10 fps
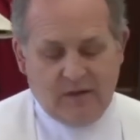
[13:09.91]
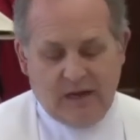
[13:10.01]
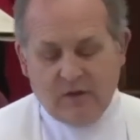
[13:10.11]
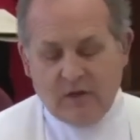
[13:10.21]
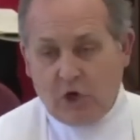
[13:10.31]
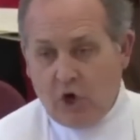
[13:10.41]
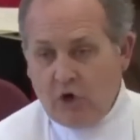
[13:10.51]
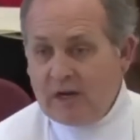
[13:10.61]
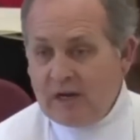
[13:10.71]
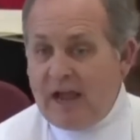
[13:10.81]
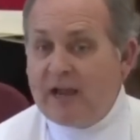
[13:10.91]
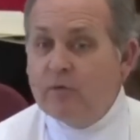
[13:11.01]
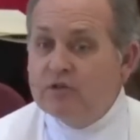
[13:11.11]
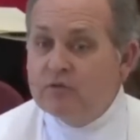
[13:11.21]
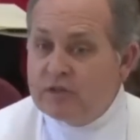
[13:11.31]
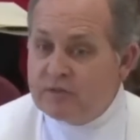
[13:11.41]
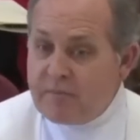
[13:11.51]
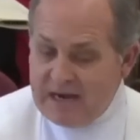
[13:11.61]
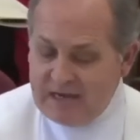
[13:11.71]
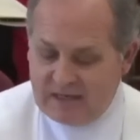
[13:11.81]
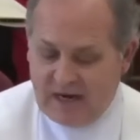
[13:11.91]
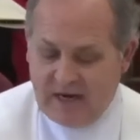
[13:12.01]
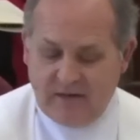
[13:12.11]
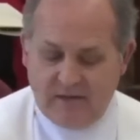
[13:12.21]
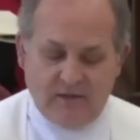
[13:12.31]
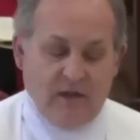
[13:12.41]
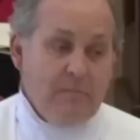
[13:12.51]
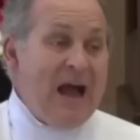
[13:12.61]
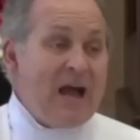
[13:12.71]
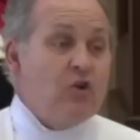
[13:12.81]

and the current language was maintained by a